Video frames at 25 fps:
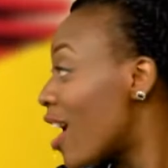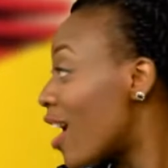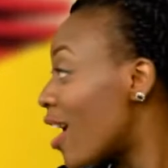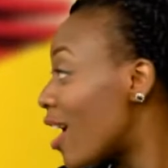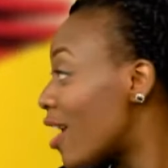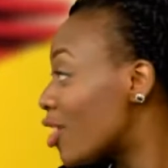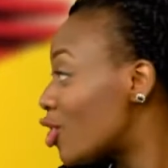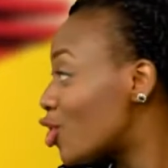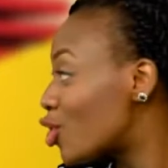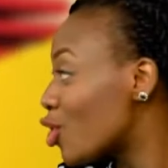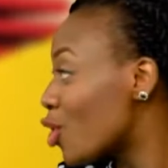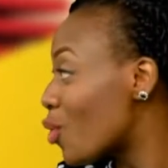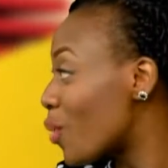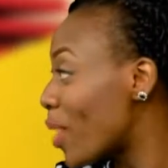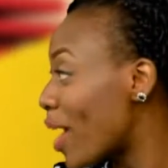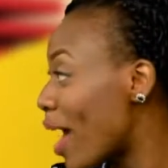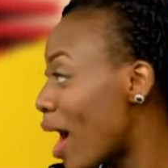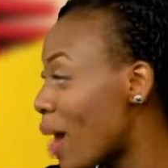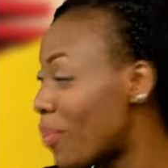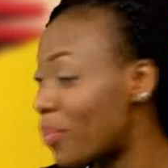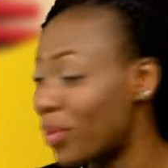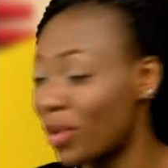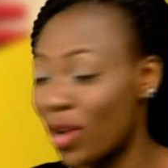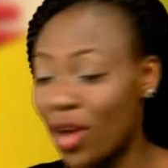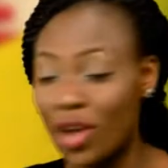show will
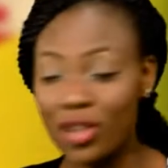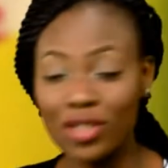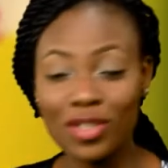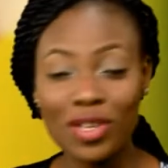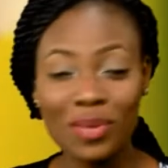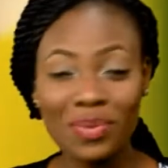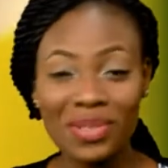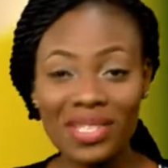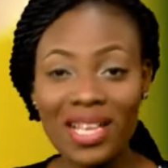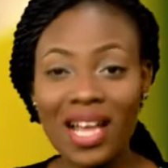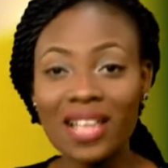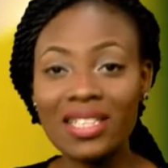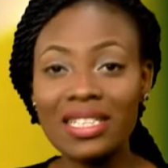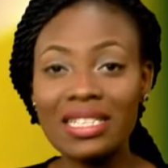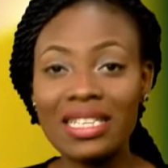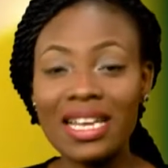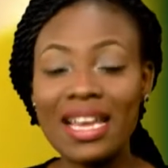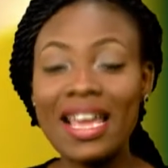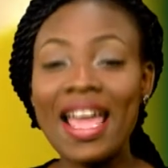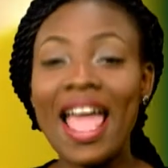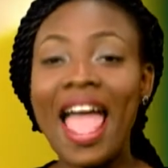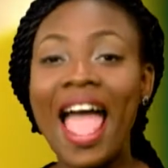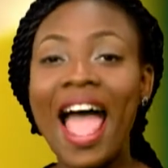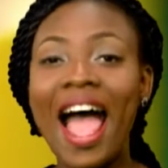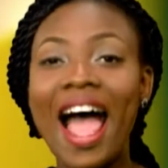happen on top
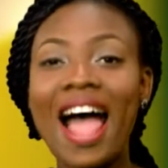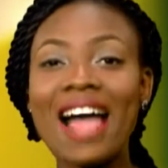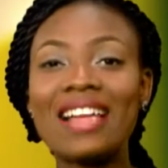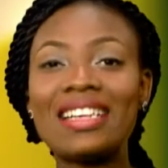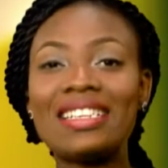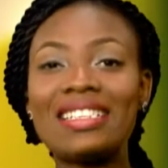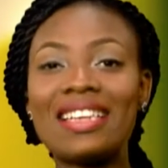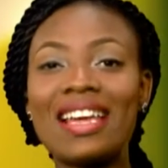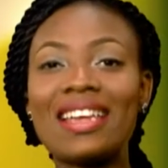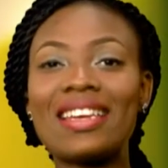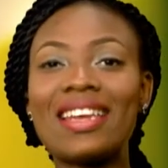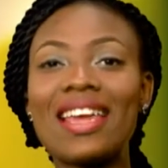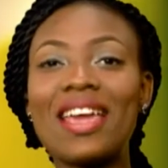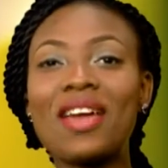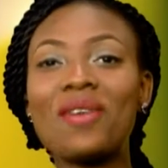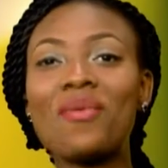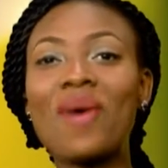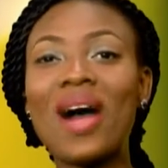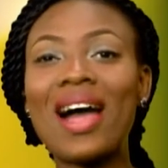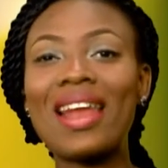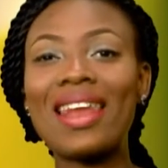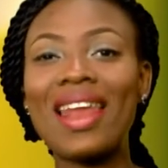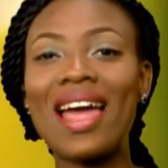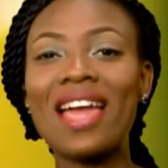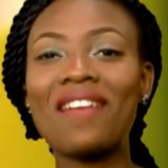Saturday, and then
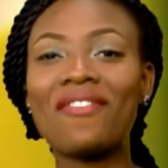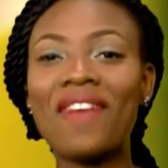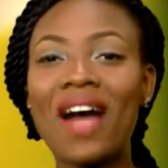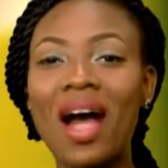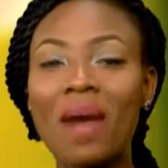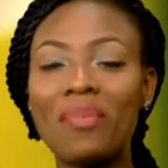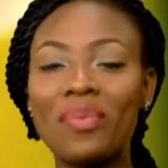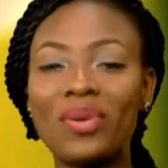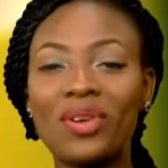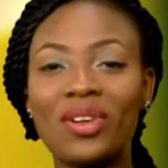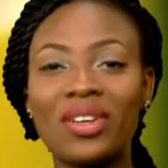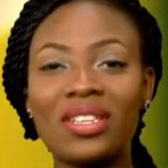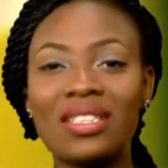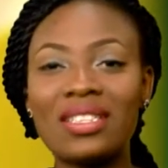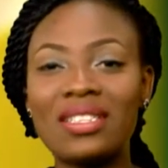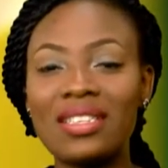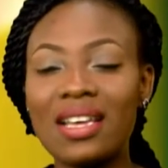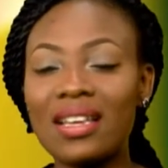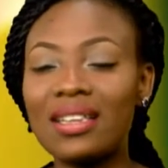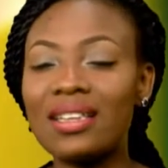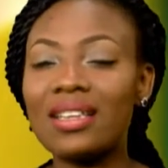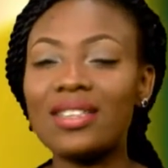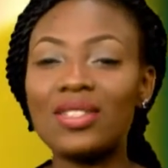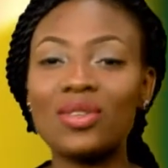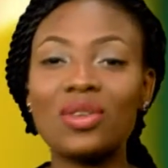AY Live happen on
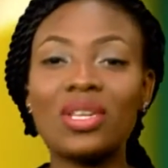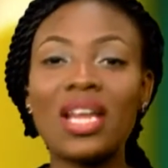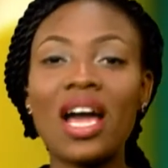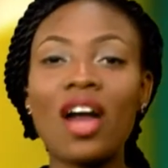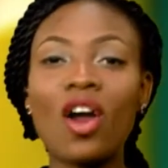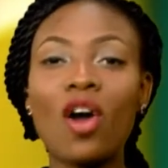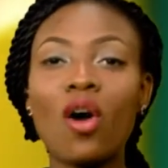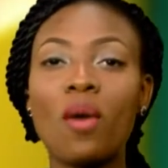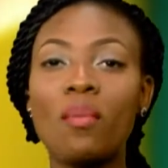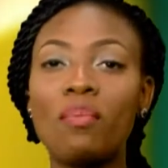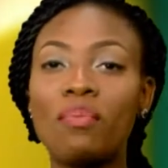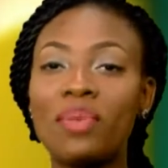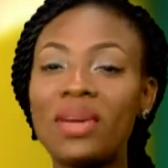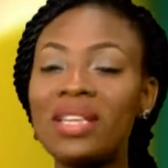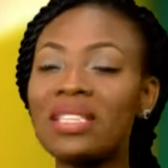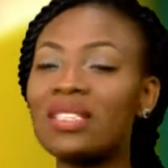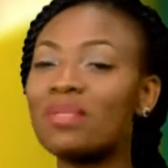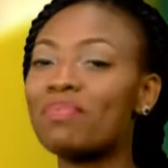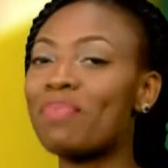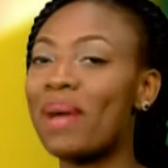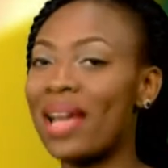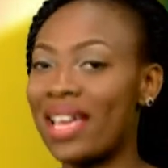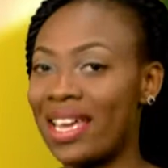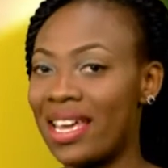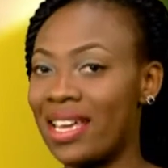Sunday. So now complete
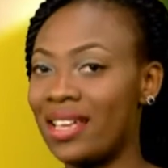package.